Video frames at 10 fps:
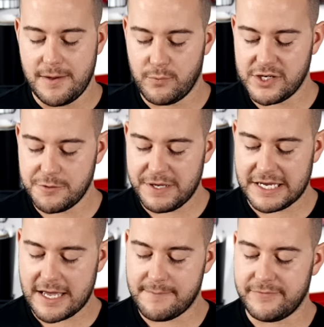When you
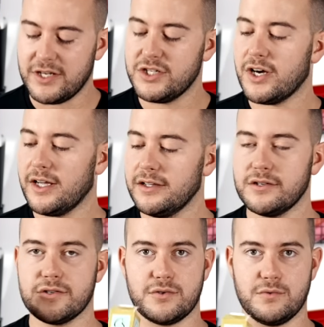pick up the dollar
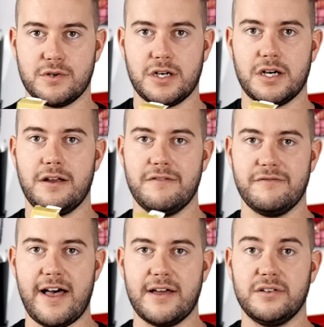store
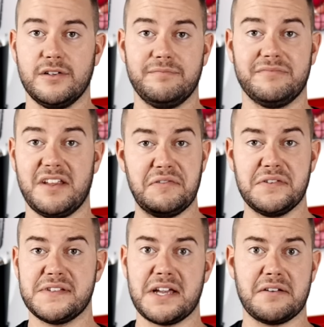vinyl, it
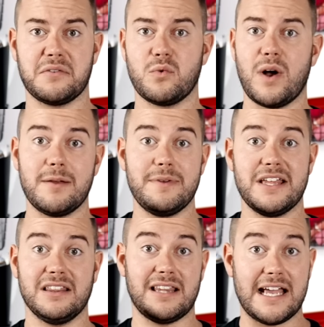feels like quite a
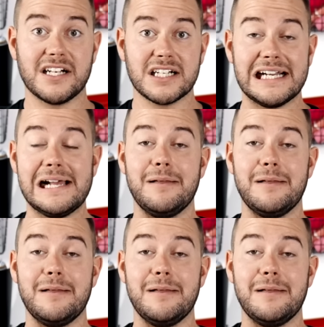bit lighter,